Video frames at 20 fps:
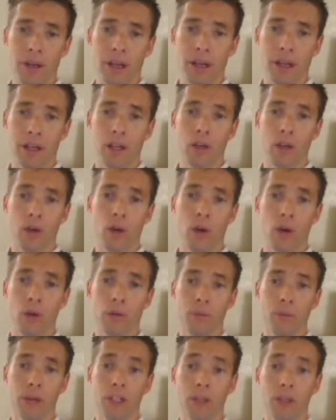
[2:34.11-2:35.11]
and I didn't know
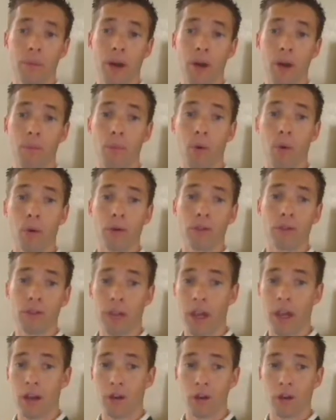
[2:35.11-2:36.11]
as much about port
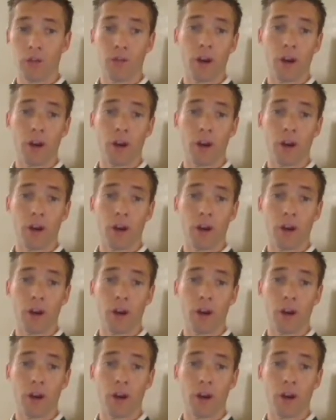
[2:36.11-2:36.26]
scanners,